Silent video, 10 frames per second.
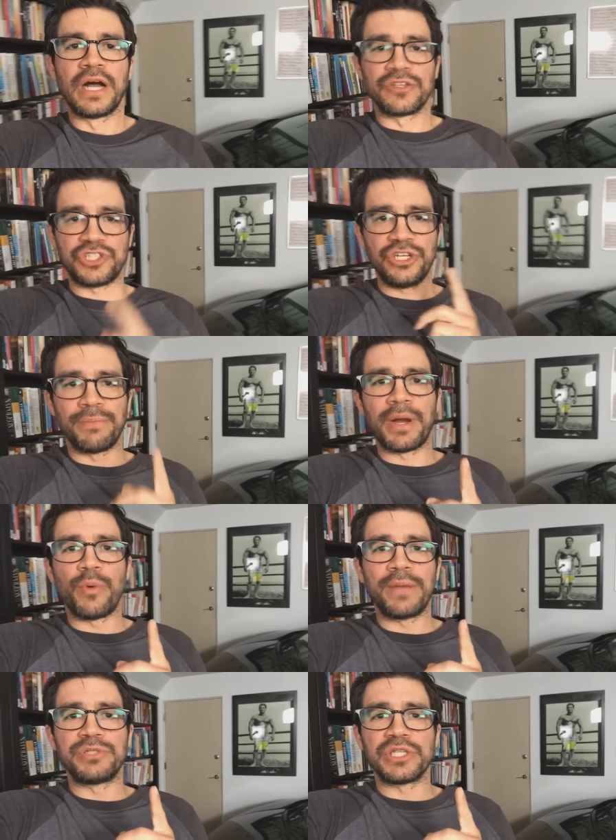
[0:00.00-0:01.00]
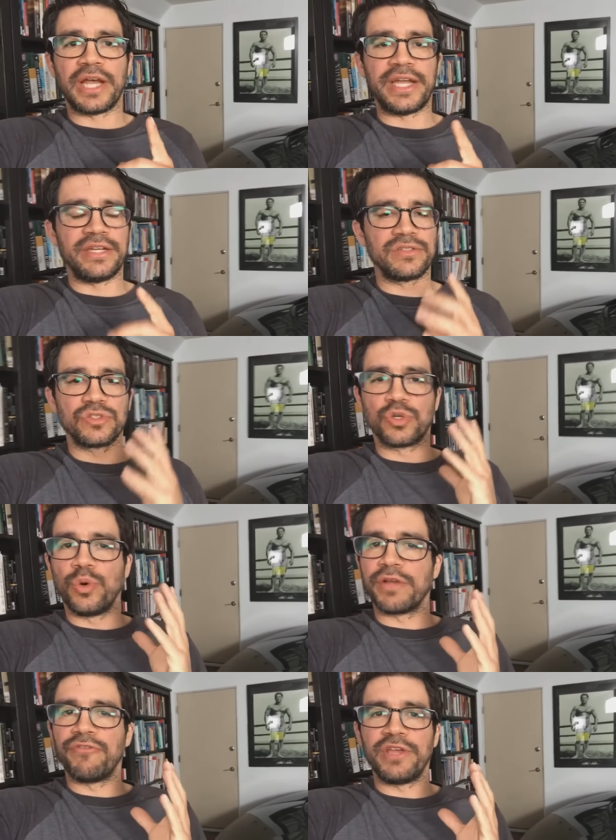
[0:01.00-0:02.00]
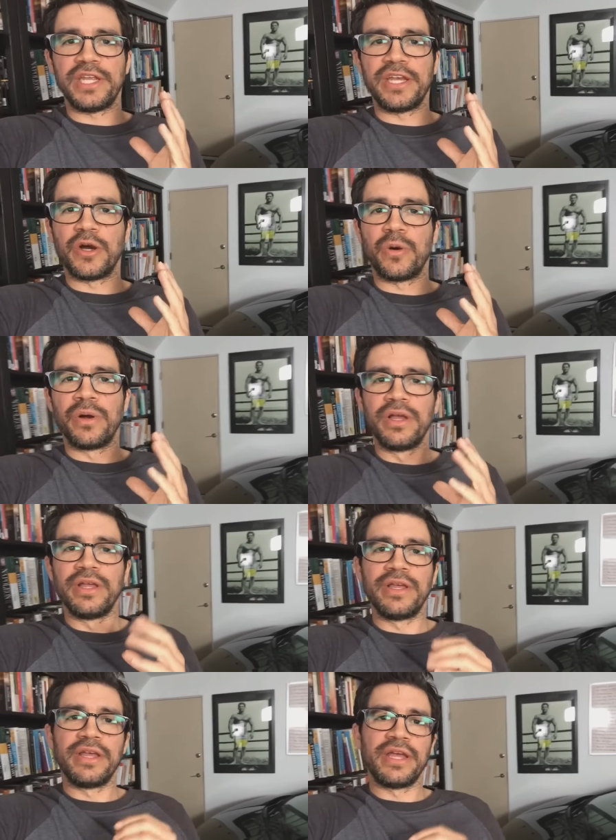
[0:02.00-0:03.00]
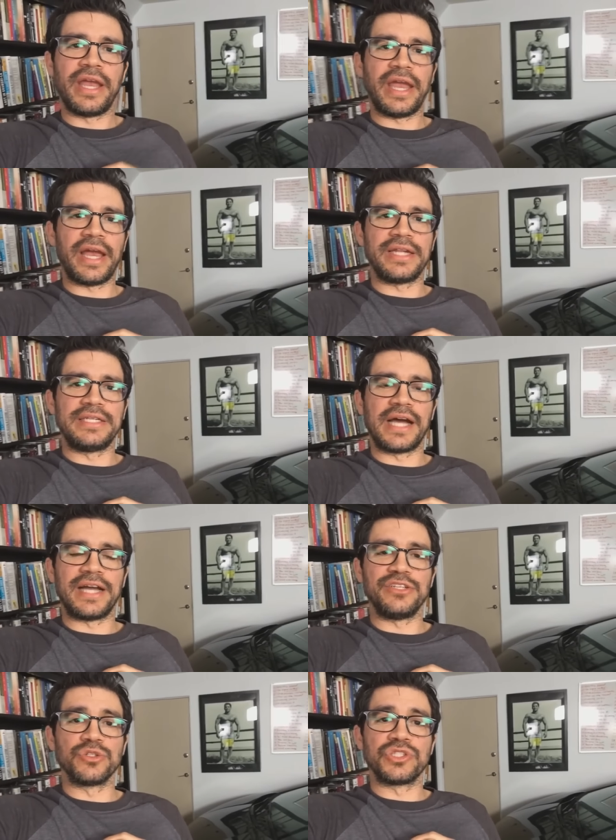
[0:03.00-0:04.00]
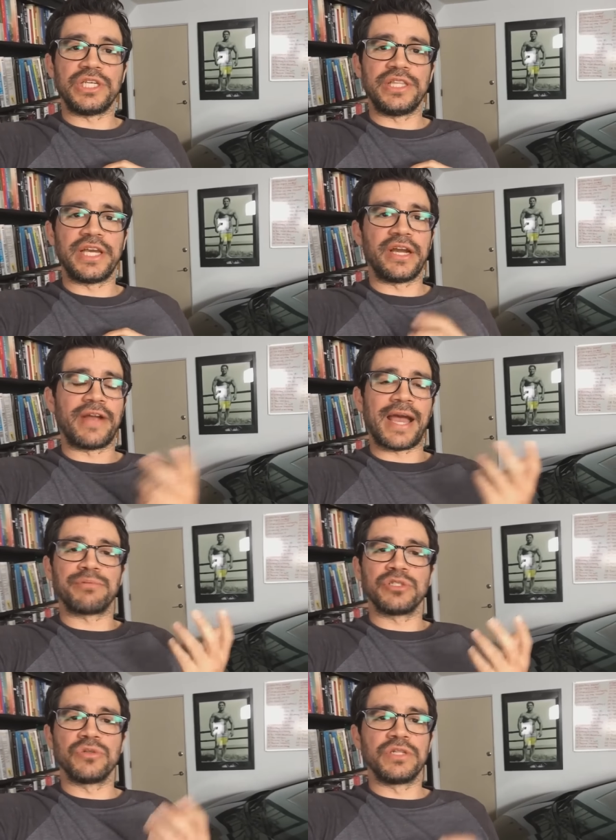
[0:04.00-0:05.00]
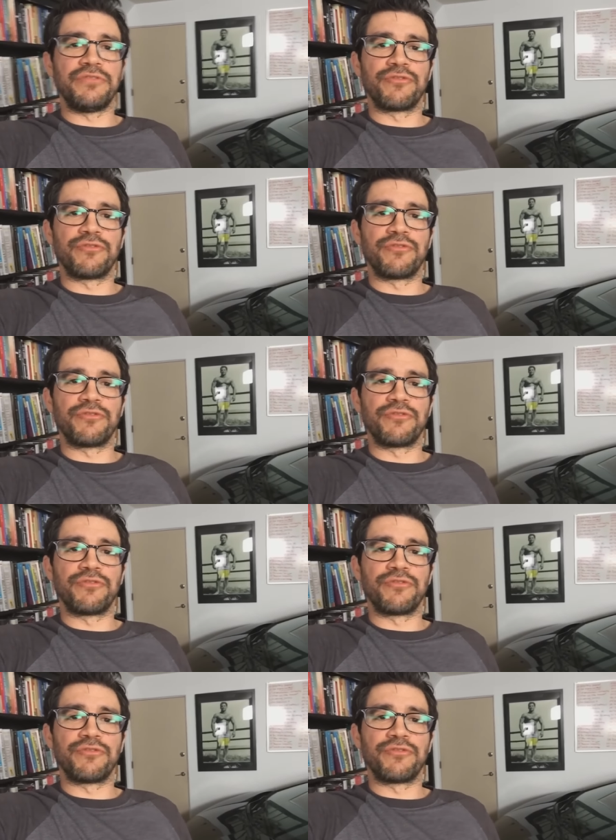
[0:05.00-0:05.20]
I'll see you on my website. It's a quick video, and uh, you'll see there absolutely